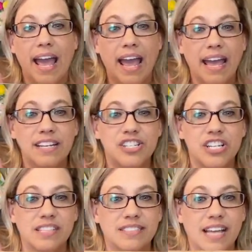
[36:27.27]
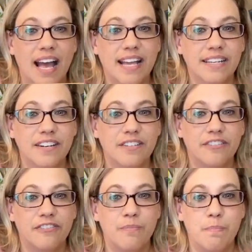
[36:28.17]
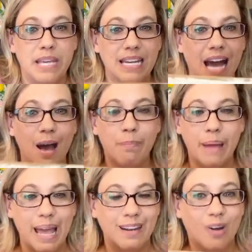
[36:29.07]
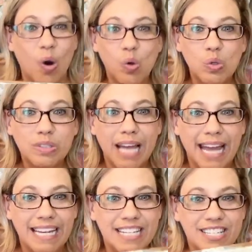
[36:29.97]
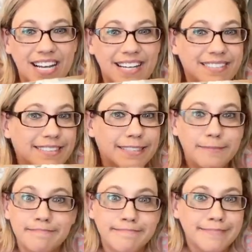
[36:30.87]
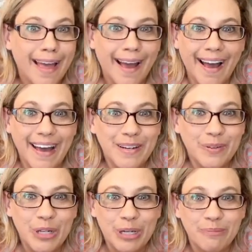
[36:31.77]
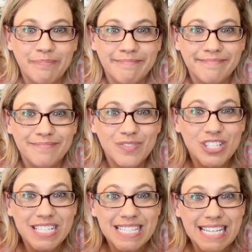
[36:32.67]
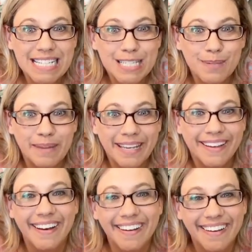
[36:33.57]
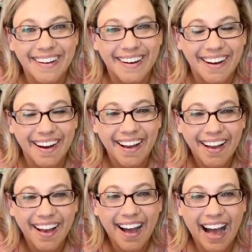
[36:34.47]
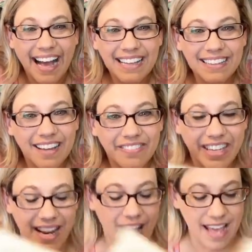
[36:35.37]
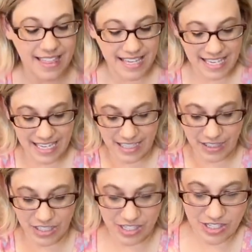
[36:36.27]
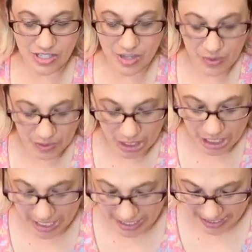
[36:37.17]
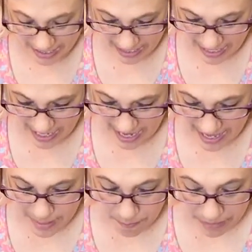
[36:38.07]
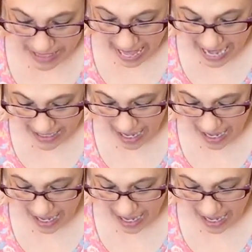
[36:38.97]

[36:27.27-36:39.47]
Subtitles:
and just kind of beat up and old, and it just, I don't know, just sings to me. I love it. I think it looks so good. And the black,